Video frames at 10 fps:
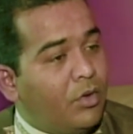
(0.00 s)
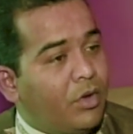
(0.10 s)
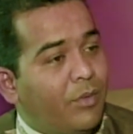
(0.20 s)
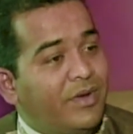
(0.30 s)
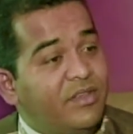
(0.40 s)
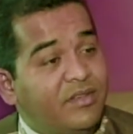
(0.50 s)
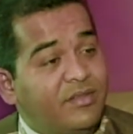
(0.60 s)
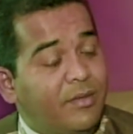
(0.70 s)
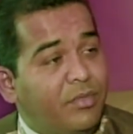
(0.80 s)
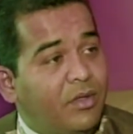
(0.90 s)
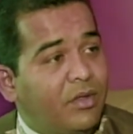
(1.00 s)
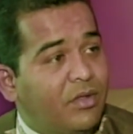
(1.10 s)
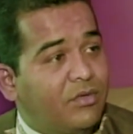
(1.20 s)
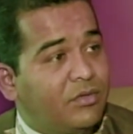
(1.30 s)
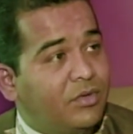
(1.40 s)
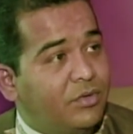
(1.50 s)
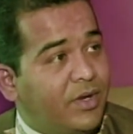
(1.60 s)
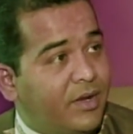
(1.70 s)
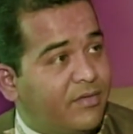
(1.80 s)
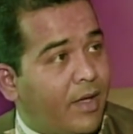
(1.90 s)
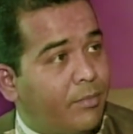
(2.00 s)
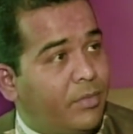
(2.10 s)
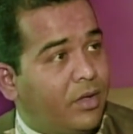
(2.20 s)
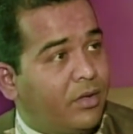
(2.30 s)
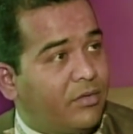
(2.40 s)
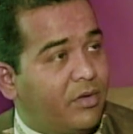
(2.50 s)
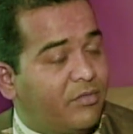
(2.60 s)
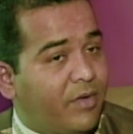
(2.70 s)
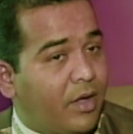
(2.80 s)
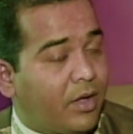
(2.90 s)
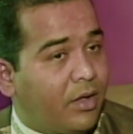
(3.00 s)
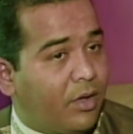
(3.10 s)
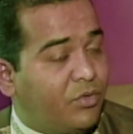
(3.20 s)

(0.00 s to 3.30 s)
Okay, well, this is something that is new that is happening in fashion.